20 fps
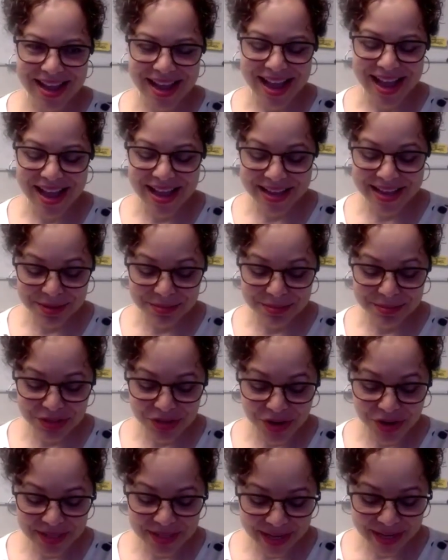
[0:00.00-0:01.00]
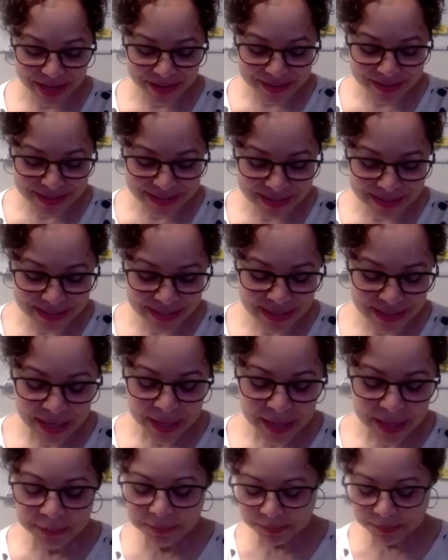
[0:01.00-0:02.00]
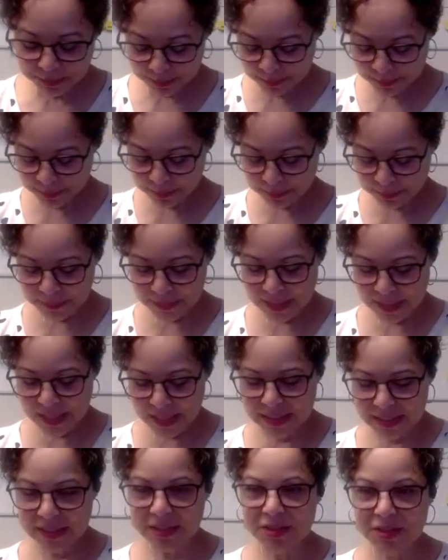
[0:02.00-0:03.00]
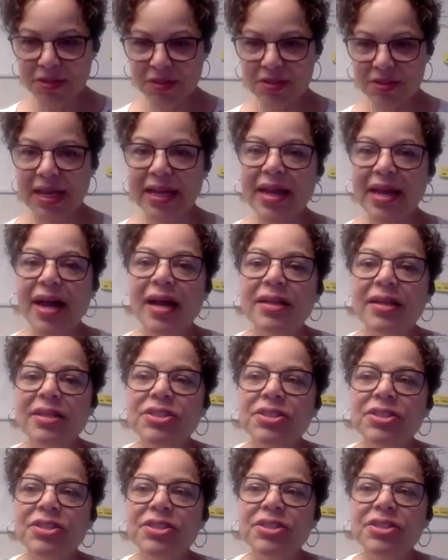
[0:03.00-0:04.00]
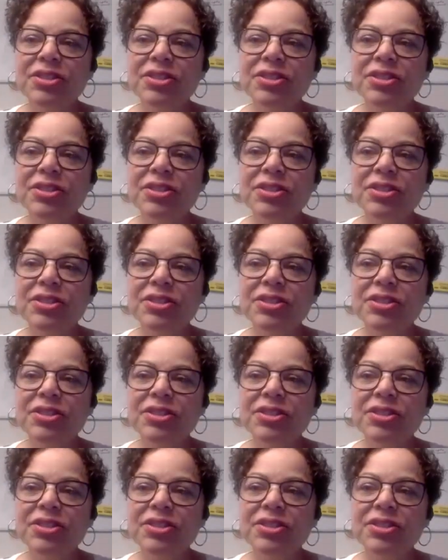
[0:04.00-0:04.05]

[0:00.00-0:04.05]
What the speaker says: I am Shawn Garrison, clinical psychologist,